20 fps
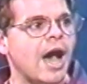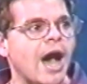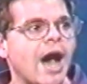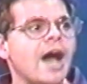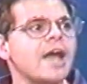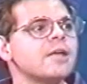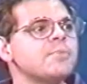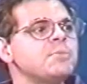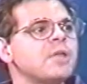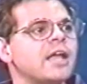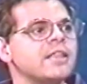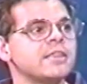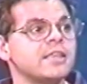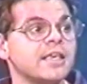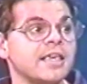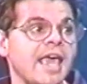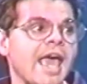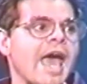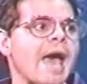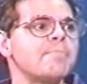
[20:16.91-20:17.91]
I am not the
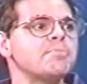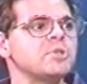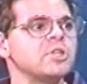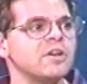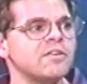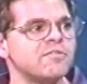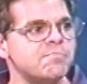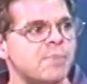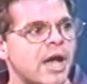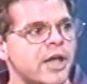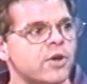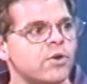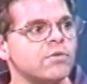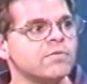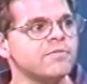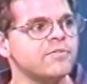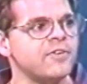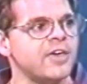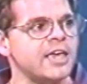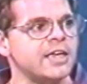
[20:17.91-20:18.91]
captain of my
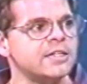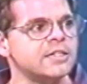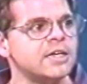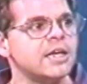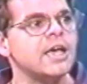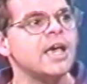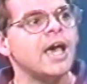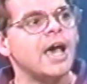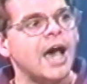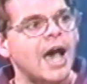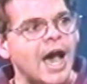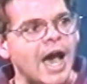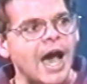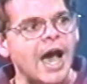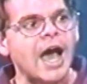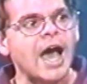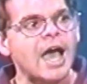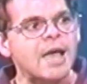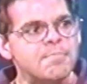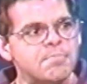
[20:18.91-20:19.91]
own fate.
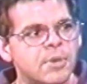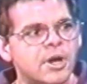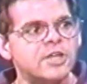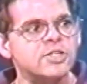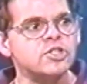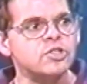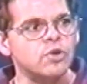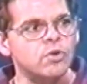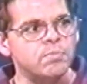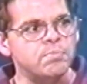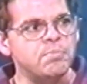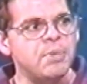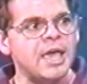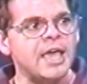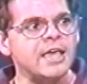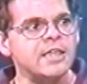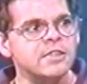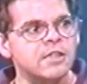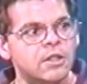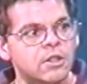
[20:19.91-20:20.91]
I must
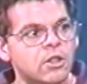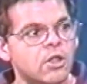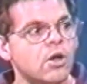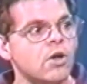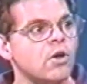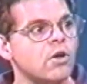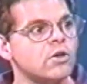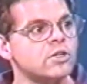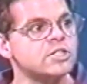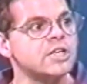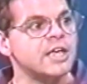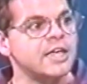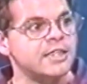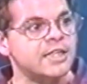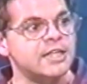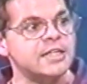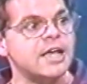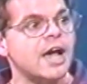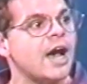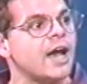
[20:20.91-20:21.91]
obey the laws
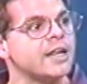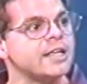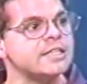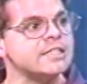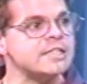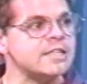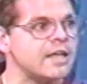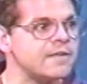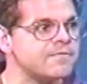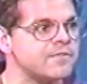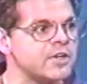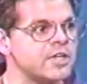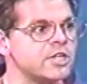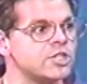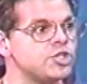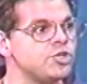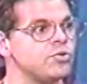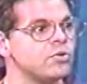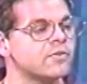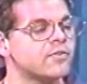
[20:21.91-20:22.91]
that God has set for
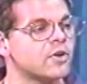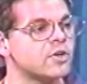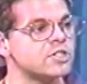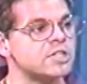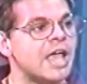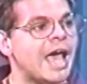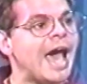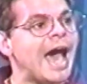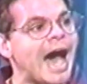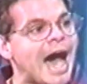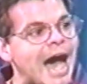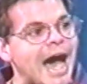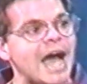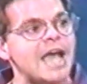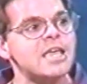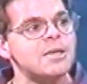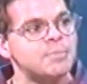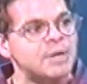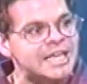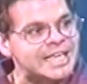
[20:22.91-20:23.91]
His universe.
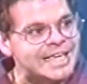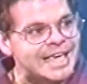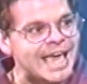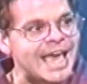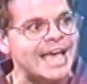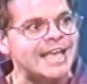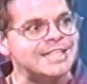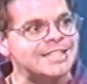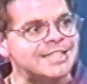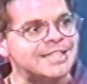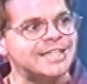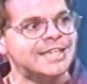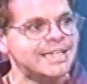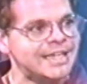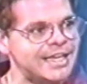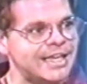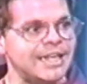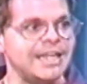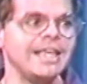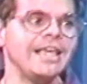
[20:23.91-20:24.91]
I am a guest
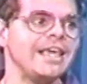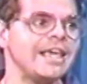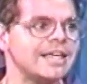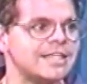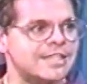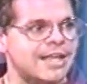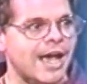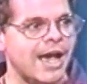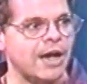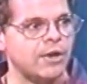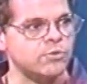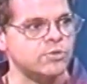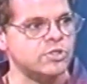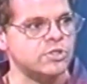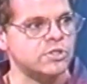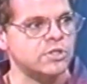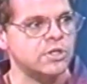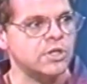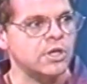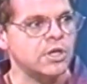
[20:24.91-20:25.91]
in His
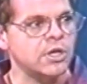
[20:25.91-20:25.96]
house.